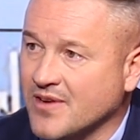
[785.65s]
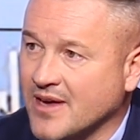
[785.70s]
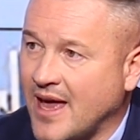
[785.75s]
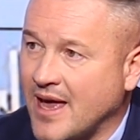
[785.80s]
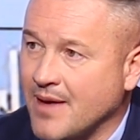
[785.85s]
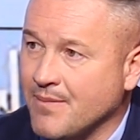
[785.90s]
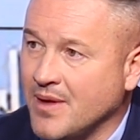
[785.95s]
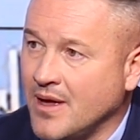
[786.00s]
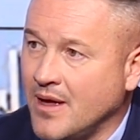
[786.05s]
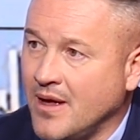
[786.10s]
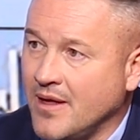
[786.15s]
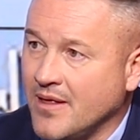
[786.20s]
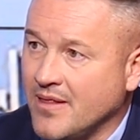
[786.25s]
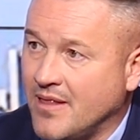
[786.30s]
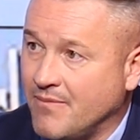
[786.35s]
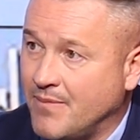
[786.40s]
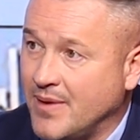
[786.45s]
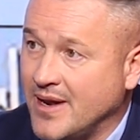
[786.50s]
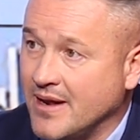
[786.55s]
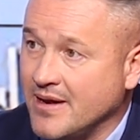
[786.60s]
a game.
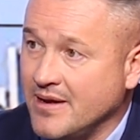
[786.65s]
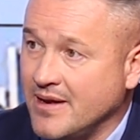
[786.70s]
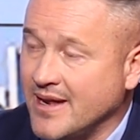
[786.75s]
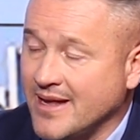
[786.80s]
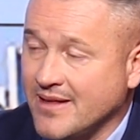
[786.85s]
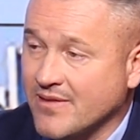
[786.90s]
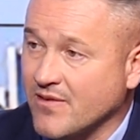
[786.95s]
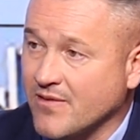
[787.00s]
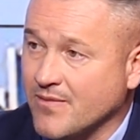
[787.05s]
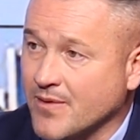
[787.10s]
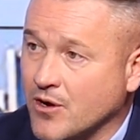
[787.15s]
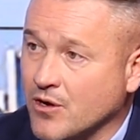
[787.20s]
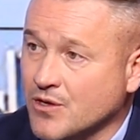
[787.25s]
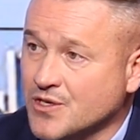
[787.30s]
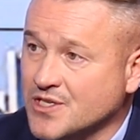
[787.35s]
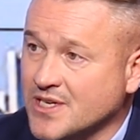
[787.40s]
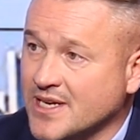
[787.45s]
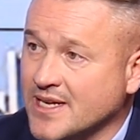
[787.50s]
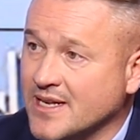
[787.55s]
They've been at neither of them conceded.